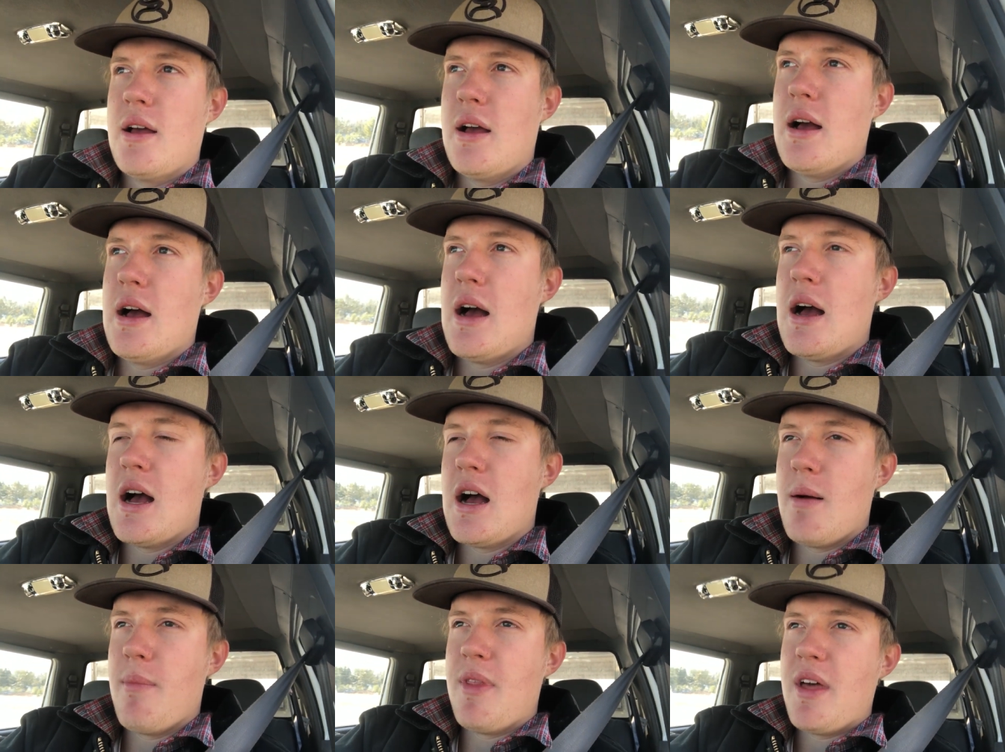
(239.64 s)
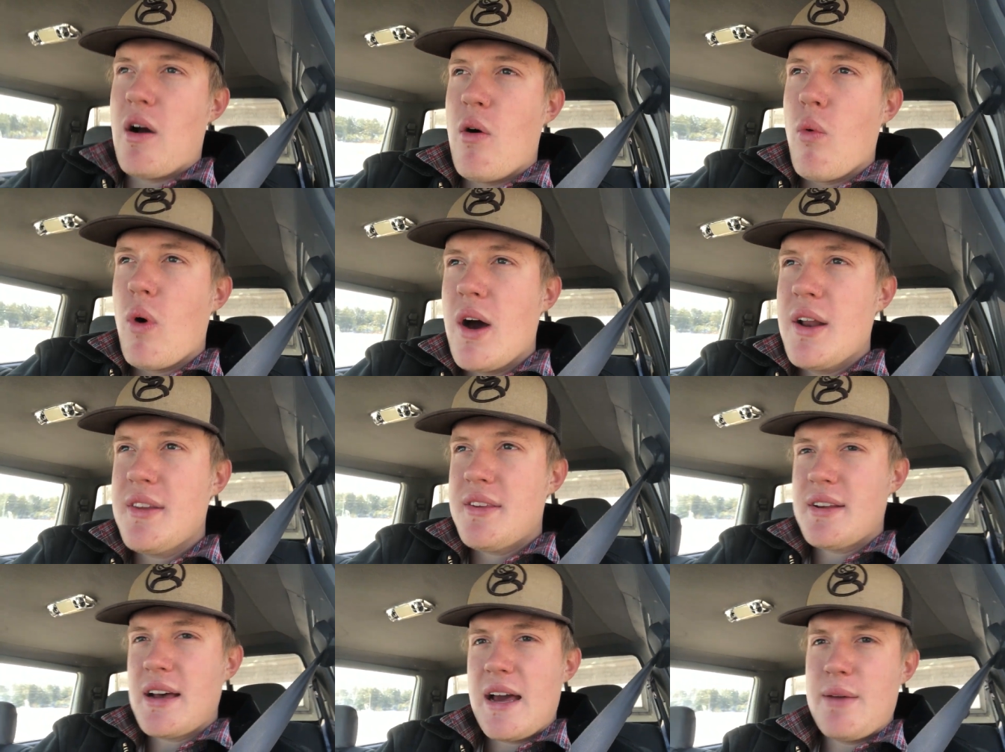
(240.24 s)
um, the
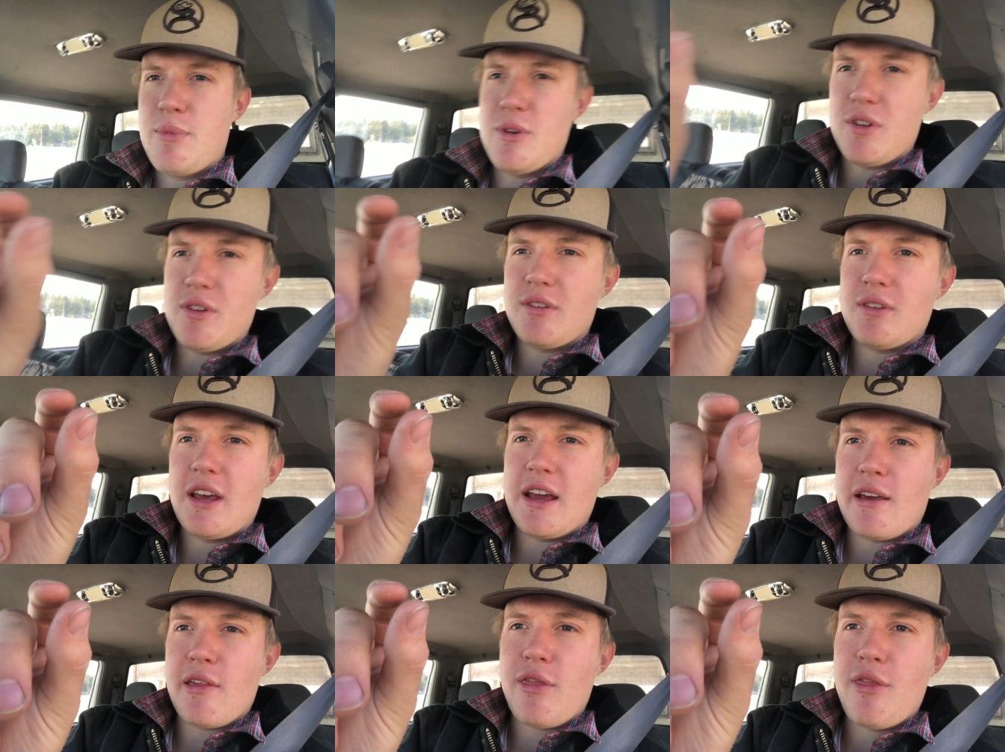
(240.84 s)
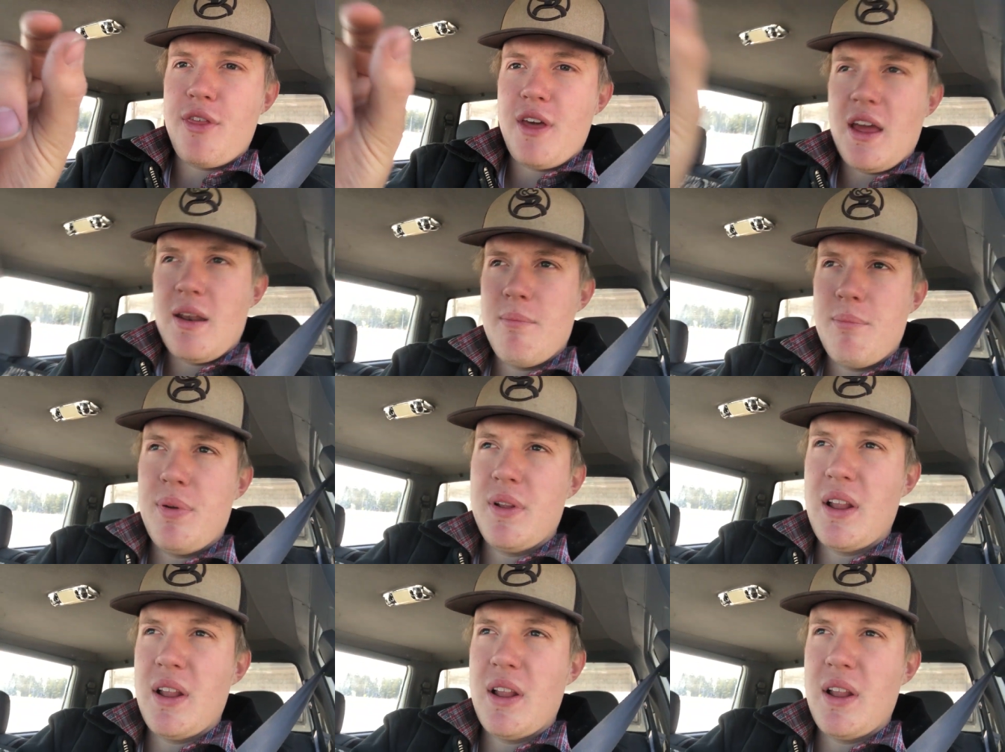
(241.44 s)
one side was like thin